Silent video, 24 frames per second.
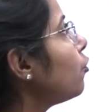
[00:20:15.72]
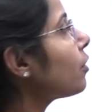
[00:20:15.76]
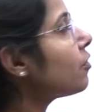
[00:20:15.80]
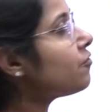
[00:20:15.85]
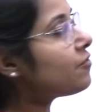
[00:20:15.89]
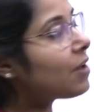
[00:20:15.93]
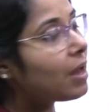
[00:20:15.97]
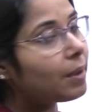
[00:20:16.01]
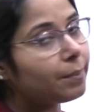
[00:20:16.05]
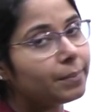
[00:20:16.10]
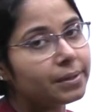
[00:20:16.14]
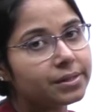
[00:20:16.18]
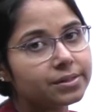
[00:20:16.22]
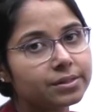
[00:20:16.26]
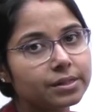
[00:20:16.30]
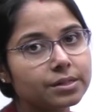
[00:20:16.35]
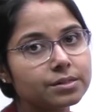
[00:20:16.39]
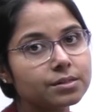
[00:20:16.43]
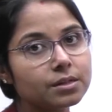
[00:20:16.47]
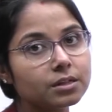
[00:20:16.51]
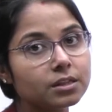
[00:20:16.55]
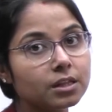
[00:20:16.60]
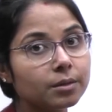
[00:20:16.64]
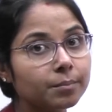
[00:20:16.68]
Okay, Fabaceae is
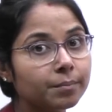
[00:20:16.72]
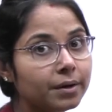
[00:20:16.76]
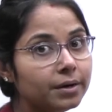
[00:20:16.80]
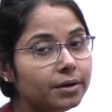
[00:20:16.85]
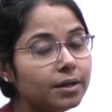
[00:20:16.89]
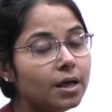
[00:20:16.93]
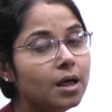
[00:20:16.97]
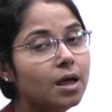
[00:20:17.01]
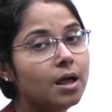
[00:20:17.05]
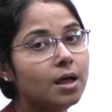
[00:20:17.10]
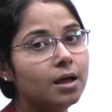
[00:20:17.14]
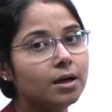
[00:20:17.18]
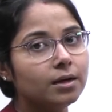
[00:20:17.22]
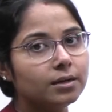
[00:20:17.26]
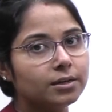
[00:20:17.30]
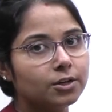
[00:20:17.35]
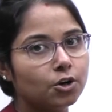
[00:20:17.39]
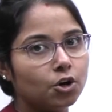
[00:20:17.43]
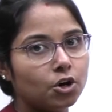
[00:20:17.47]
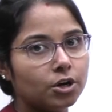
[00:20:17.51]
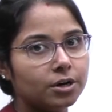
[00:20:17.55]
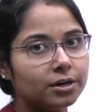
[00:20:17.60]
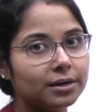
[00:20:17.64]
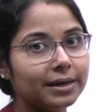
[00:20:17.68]
nothing but
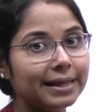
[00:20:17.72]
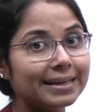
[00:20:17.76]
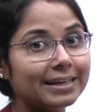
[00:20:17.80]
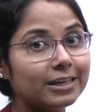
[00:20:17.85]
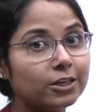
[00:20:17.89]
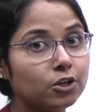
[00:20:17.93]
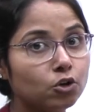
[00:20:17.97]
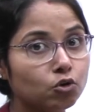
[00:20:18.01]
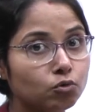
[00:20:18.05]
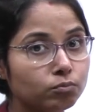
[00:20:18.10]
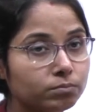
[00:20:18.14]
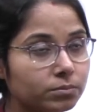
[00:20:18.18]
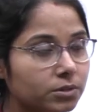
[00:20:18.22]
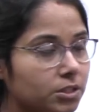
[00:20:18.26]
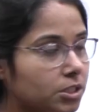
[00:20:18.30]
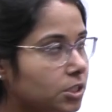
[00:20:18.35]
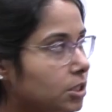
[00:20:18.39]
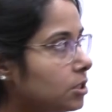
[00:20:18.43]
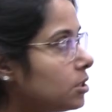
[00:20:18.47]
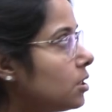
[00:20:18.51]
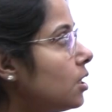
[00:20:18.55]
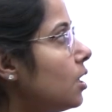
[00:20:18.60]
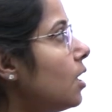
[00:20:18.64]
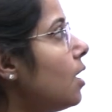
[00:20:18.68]
your
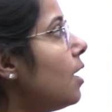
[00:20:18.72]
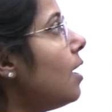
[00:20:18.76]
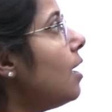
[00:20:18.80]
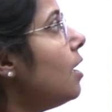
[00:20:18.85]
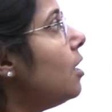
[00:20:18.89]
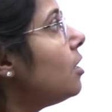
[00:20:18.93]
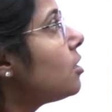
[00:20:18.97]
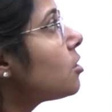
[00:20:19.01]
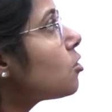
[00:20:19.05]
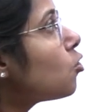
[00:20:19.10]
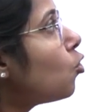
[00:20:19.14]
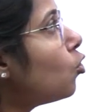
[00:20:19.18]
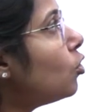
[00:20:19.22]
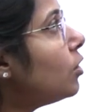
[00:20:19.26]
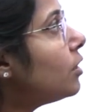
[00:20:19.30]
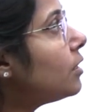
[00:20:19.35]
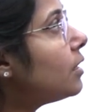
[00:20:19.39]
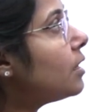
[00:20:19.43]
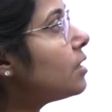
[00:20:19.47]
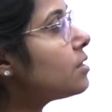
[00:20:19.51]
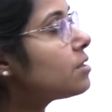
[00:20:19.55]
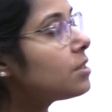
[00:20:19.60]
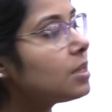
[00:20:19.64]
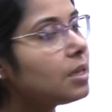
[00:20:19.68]
legumes.
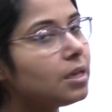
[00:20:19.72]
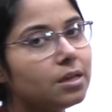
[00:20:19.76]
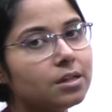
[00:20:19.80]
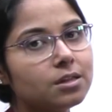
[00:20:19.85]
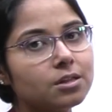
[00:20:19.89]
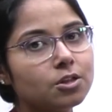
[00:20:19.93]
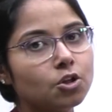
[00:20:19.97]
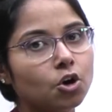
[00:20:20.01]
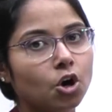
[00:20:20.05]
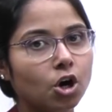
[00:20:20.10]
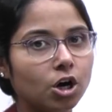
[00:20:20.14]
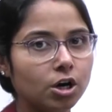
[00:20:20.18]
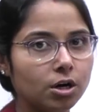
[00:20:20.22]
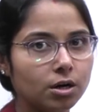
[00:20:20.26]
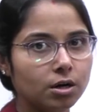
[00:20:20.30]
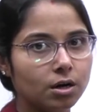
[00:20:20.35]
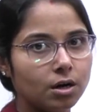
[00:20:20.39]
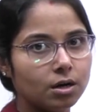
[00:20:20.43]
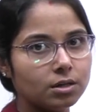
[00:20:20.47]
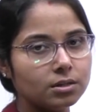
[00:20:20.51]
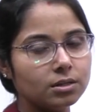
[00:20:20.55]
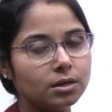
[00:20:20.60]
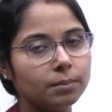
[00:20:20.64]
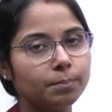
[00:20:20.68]
Solanaceae is
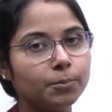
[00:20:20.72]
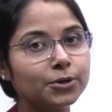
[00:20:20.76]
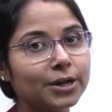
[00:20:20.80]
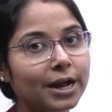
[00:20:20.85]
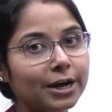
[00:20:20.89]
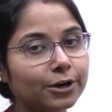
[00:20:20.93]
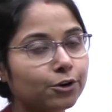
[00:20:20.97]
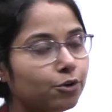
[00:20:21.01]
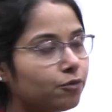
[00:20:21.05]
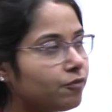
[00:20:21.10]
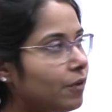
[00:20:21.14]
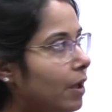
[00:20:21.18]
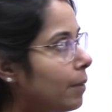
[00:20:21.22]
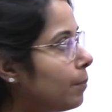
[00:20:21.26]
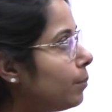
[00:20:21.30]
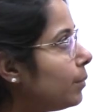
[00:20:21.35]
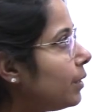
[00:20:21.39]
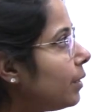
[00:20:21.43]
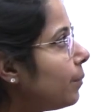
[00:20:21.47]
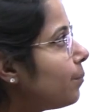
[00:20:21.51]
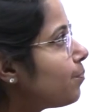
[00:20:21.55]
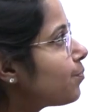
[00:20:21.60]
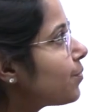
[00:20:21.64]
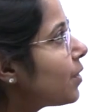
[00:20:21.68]
the potato
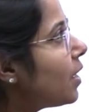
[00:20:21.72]
family.